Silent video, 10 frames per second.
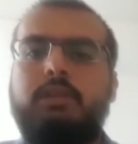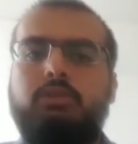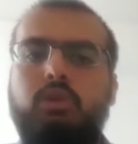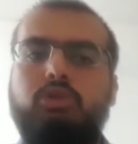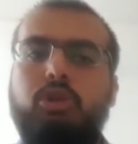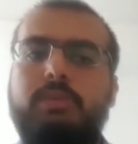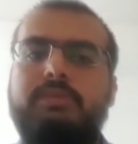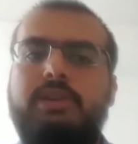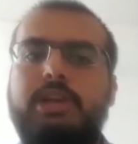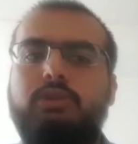So it's going to be
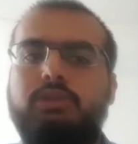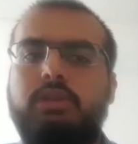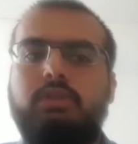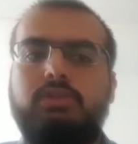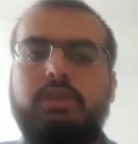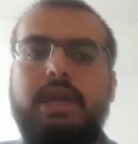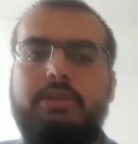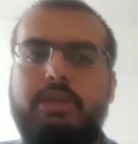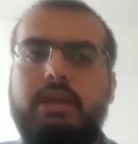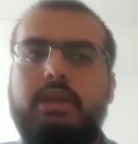very interesting to see. I
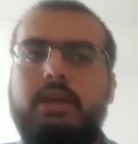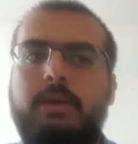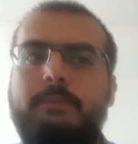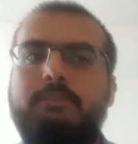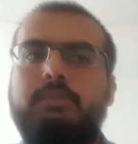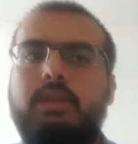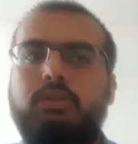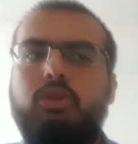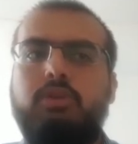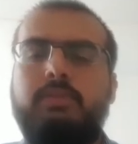think
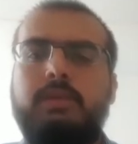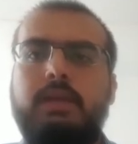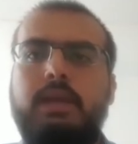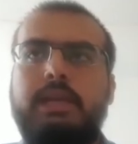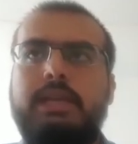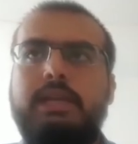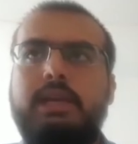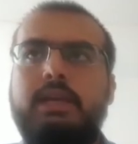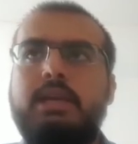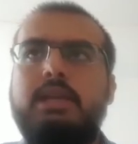it's going to be
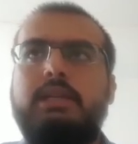India